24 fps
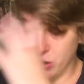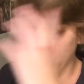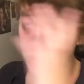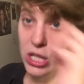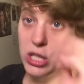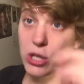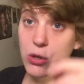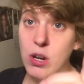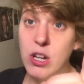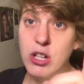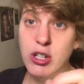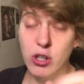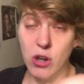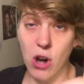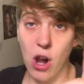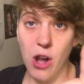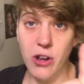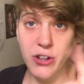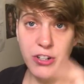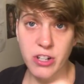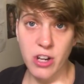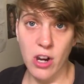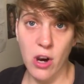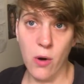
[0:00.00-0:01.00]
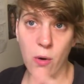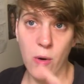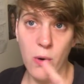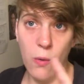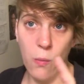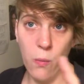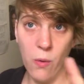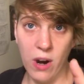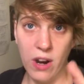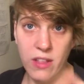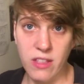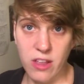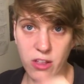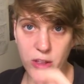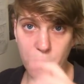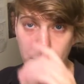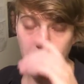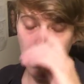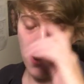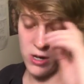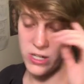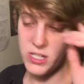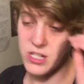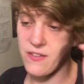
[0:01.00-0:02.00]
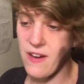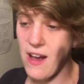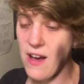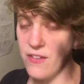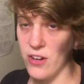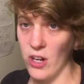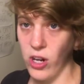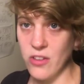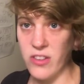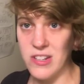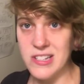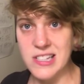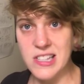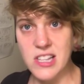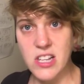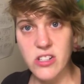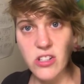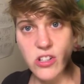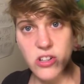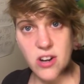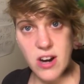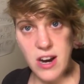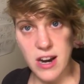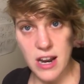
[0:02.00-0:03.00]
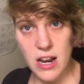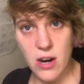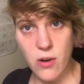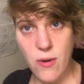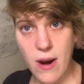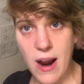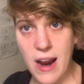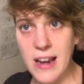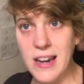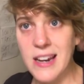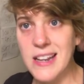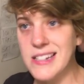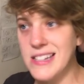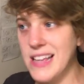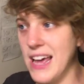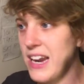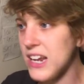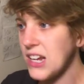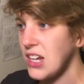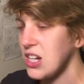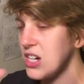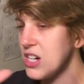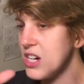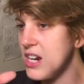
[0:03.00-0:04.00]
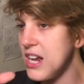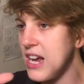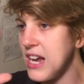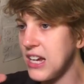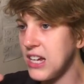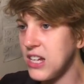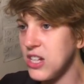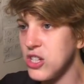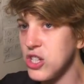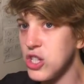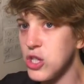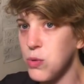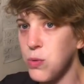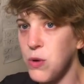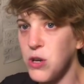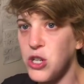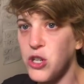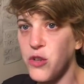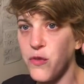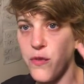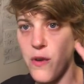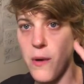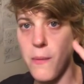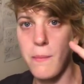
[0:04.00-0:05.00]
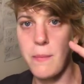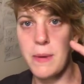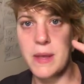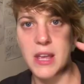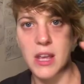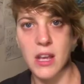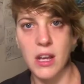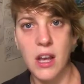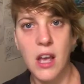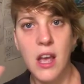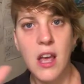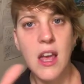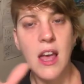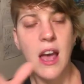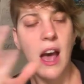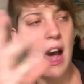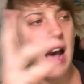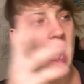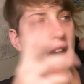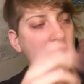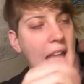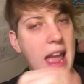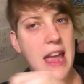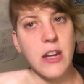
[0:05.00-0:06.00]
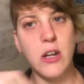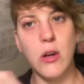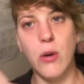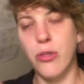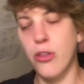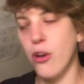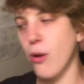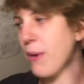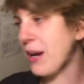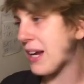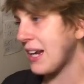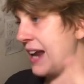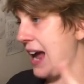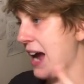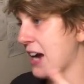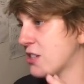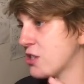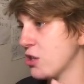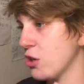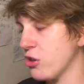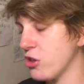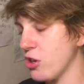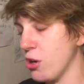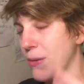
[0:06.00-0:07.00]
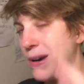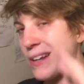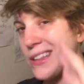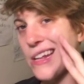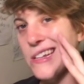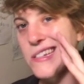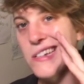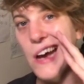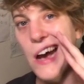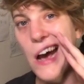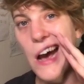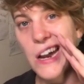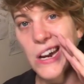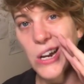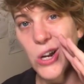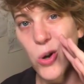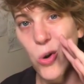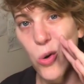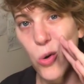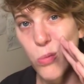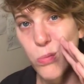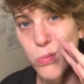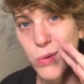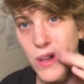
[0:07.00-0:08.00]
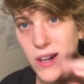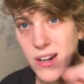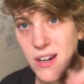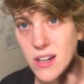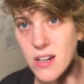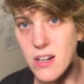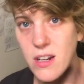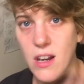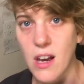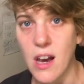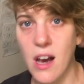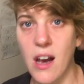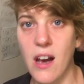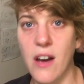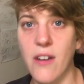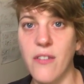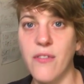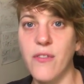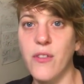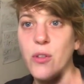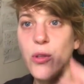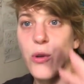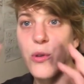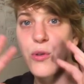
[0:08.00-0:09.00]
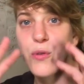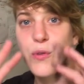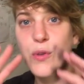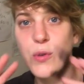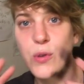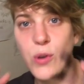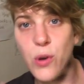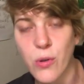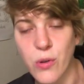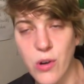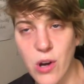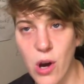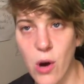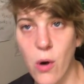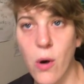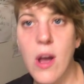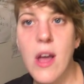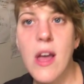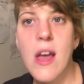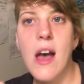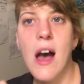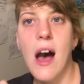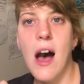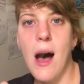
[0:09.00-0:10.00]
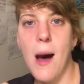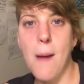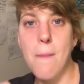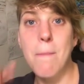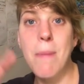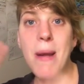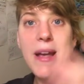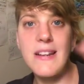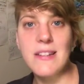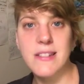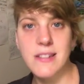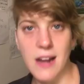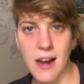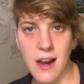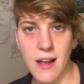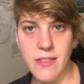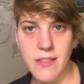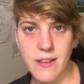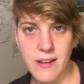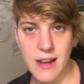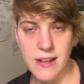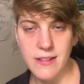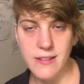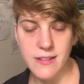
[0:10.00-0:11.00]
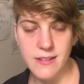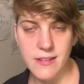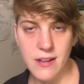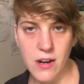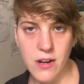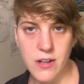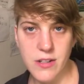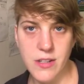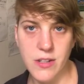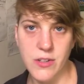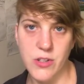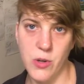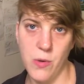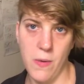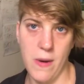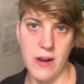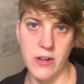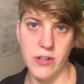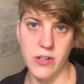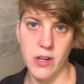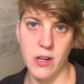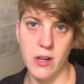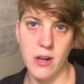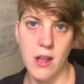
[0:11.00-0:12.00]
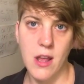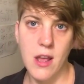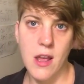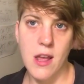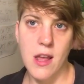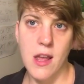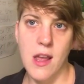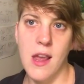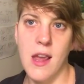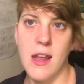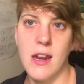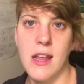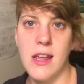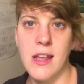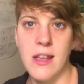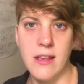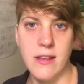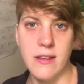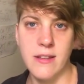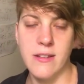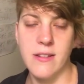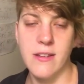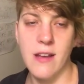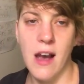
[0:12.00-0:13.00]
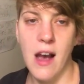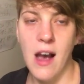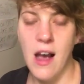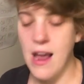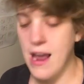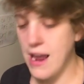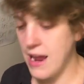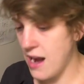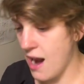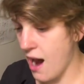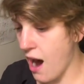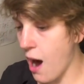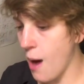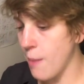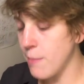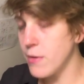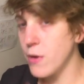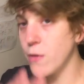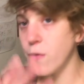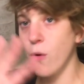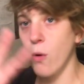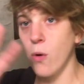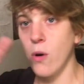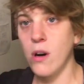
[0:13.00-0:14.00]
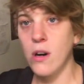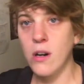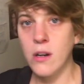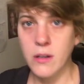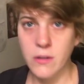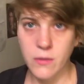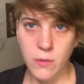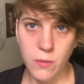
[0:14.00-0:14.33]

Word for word: creature also, one of the other perks of having all this lizard in it, right, is that it can switch from being endothermic and ectothermic. That's hot and cold-blooded, for those of you who don't know, based on the necessary situation. It is an omnivore.